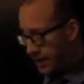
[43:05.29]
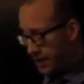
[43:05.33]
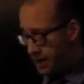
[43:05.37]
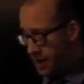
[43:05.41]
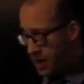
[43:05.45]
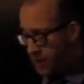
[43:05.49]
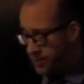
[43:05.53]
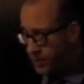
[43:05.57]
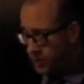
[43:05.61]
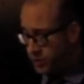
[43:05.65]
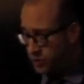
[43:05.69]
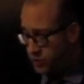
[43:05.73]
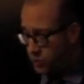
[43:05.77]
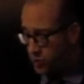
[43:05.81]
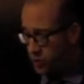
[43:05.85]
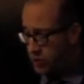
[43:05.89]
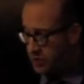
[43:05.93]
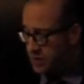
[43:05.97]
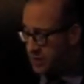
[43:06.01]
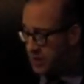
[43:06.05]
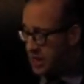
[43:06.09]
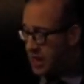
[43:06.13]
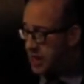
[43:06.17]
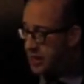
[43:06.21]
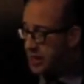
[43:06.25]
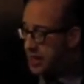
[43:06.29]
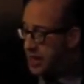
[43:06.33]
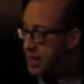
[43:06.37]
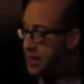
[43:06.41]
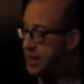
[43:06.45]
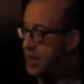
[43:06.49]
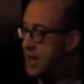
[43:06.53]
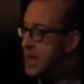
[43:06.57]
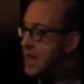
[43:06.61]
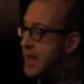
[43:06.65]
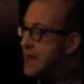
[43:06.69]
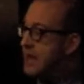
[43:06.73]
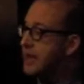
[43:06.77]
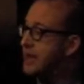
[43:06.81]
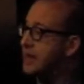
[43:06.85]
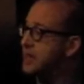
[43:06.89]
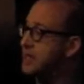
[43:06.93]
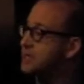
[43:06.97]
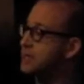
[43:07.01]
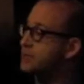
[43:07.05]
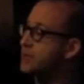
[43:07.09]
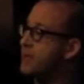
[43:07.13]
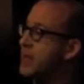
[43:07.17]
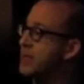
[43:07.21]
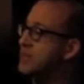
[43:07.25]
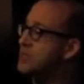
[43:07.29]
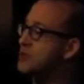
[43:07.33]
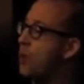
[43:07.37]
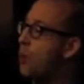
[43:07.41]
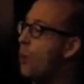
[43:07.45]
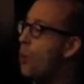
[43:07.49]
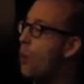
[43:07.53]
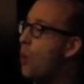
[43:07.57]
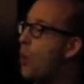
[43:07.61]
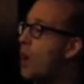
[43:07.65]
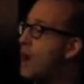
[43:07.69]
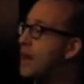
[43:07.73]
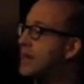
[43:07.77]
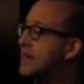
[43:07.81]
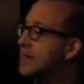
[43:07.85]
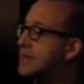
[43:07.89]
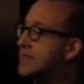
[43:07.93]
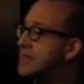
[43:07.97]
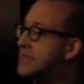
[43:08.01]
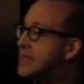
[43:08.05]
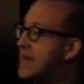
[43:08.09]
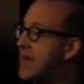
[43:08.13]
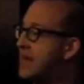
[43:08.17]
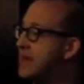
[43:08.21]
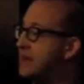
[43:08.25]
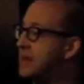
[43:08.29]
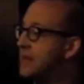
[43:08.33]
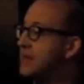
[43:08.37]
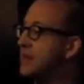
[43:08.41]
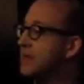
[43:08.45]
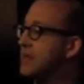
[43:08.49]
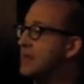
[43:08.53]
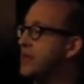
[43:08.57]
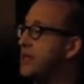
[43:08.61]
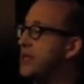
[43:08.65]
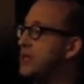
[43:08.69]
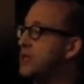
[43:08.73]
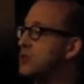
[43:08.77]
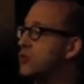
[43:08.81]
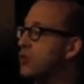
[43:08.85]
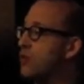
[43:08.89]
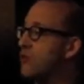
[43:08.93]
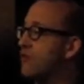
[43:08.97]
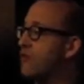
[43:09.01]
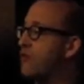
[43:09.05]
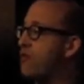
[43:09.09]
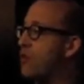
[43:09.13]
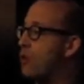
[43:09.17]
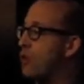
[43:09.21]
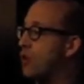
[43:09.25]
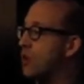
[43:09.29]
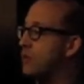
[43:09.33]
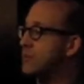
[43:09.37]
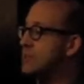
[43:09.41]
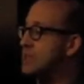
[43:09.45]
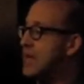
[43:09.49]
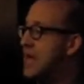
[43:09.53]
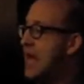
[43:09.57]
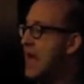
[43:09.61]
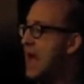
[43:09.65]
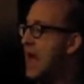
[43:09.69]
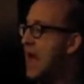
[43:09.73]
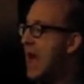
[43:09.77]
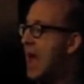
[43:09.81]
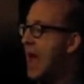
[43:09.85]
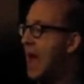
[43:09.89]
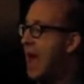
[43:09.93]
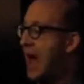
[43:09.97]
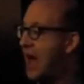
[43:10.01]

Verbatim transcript: economic historians than I can, can explain to what extent these reforms